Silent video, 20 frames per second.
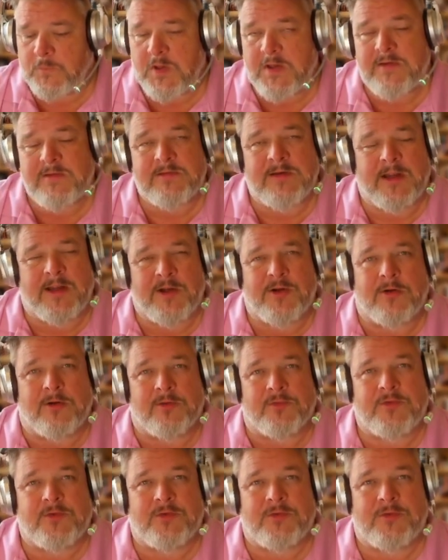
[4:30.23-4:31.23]
the internet
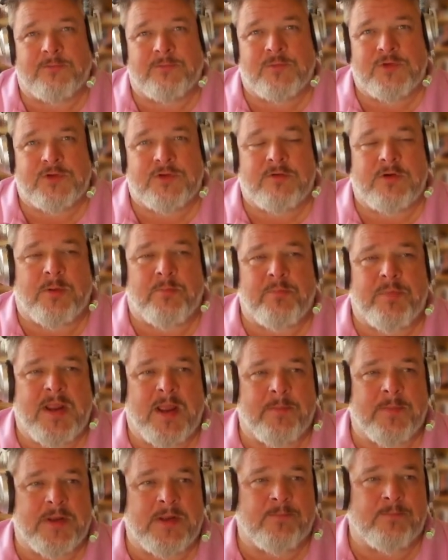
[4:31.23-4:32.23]
gods just grumpy
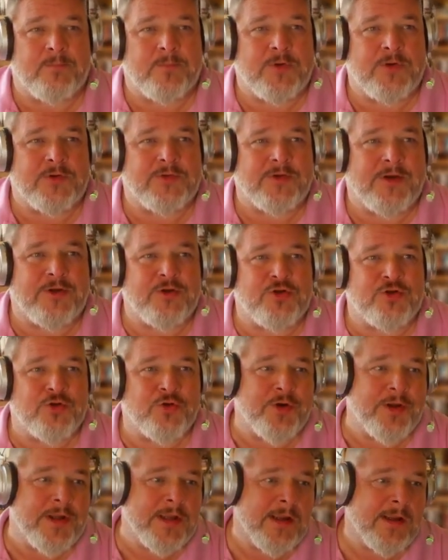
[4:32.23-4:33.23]
at me because I
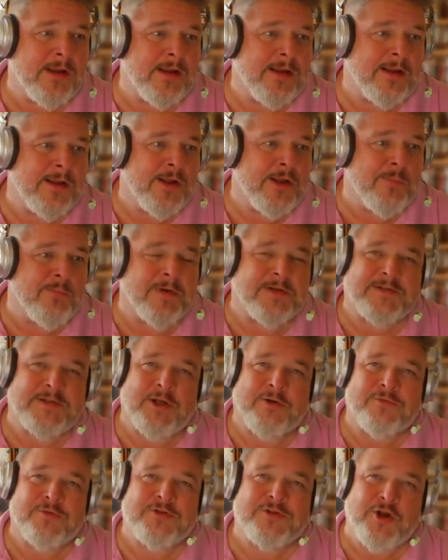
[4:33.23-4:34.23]
enjoy
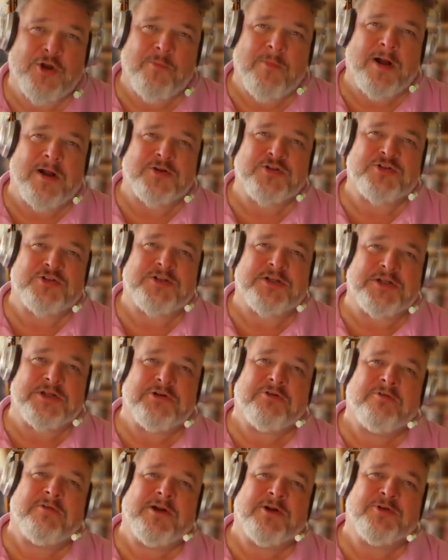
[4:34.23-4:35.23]
myself so much
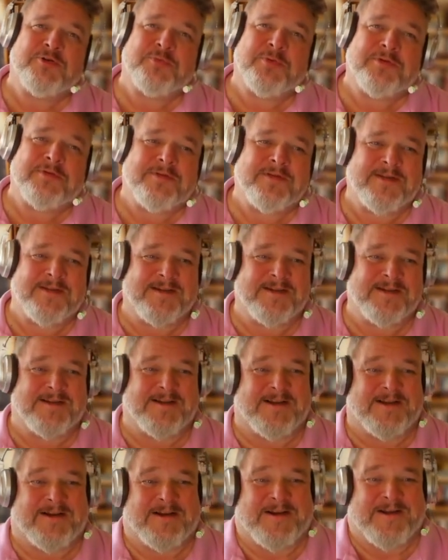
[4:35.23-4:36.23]
tinkering around with
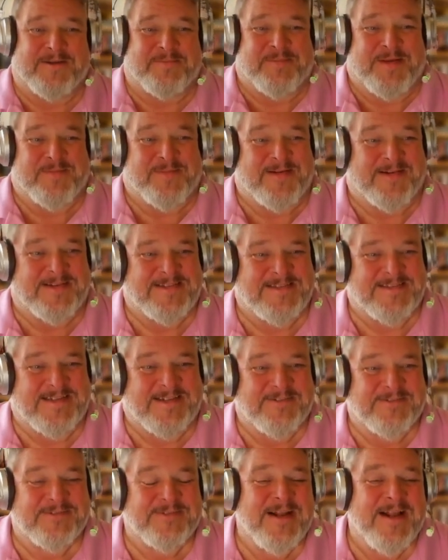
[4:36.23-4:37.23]
IBM
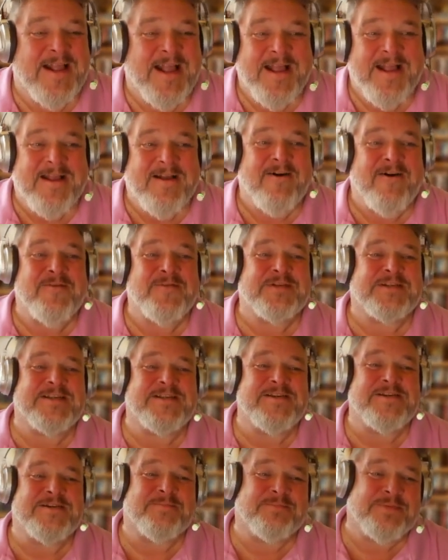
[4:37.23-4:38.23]
stuff. Obviously,
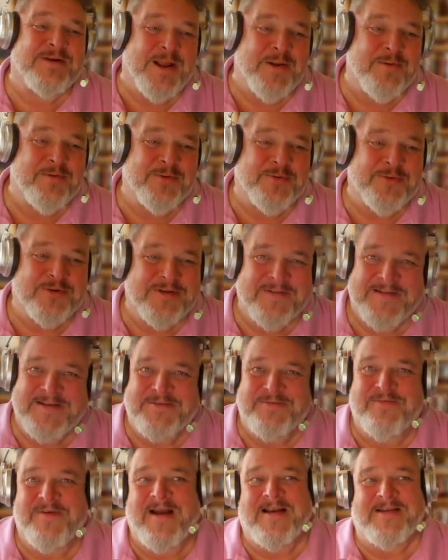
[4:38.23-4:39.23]
you can play with all of
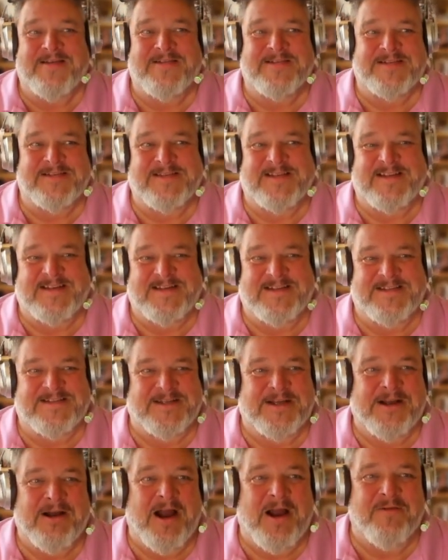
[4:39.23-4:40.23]
these values in the
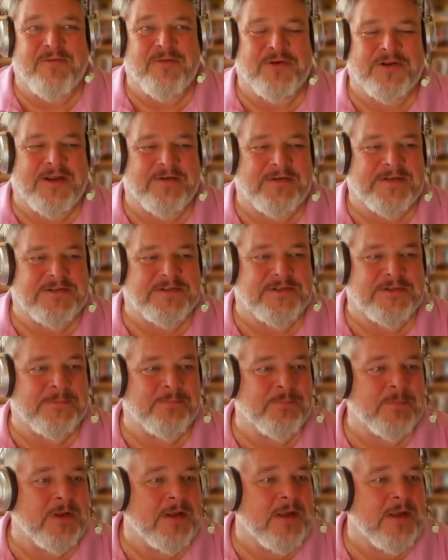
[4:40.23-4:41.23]
linter. I'm not going to.